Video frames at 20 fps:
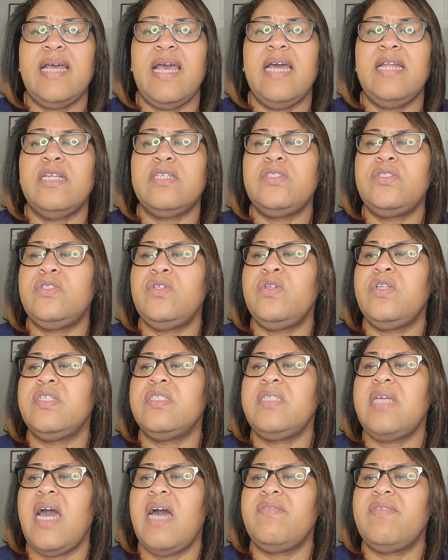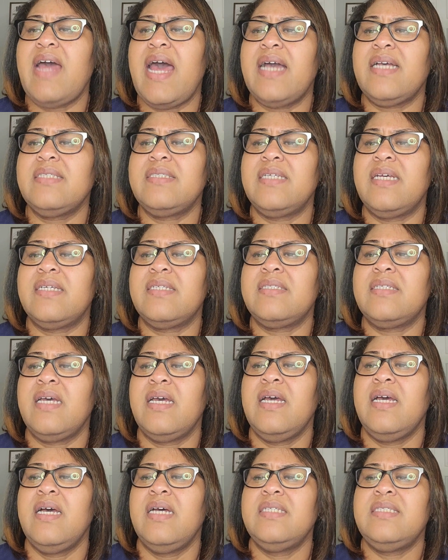and the students have access
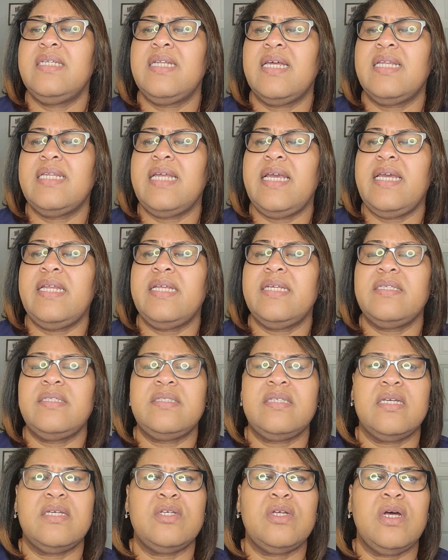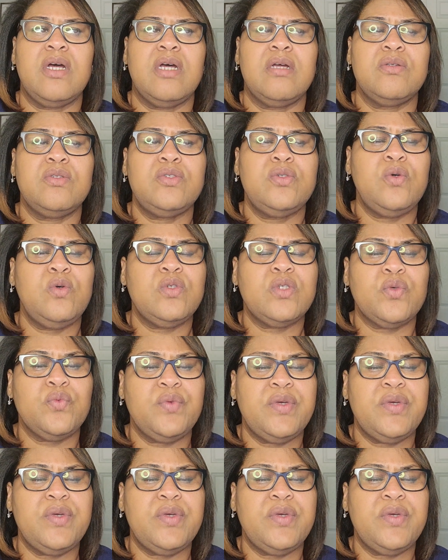to the latest tools and